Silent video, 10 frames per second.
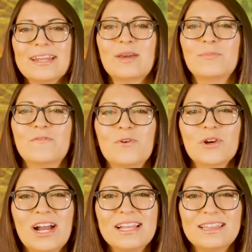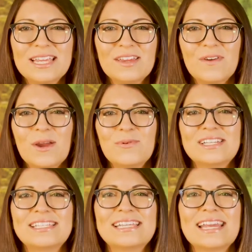Now, before I leave, I want
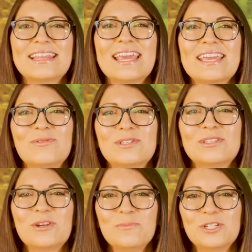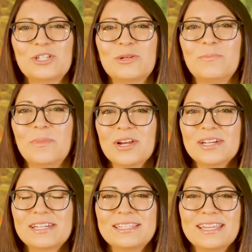to say thank you so much to
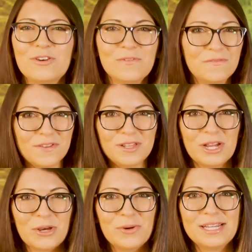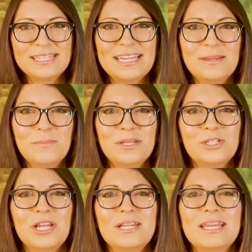Mark, Teofilo, Tim,
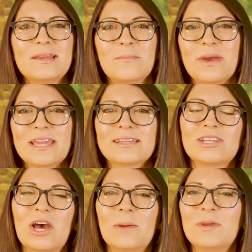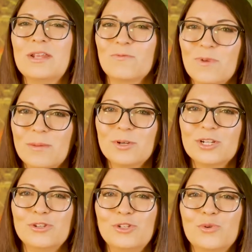JD, Mike, Tom, and
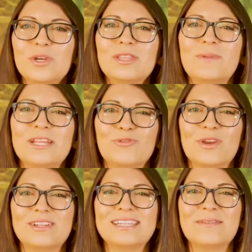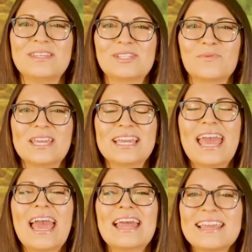Robert, who joined the Patreon team this week.
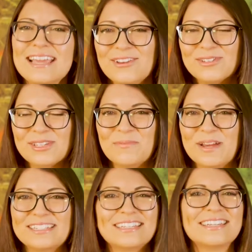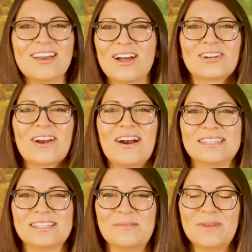Thank you so much. Y'all are
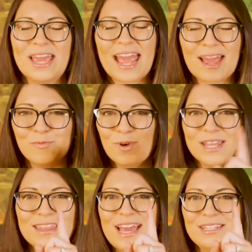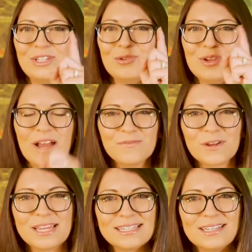awesome. And with that, do not
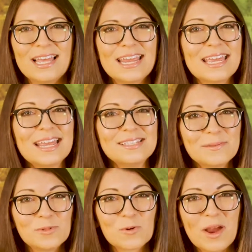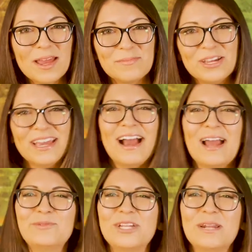forget to like and subscribe.
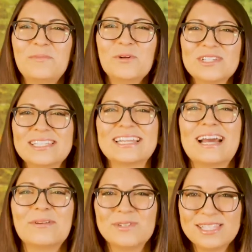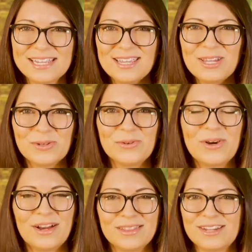I'm Shannon Morse, and I will see you
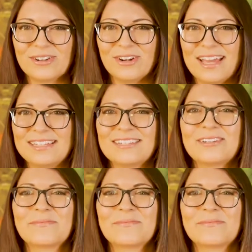on the internet.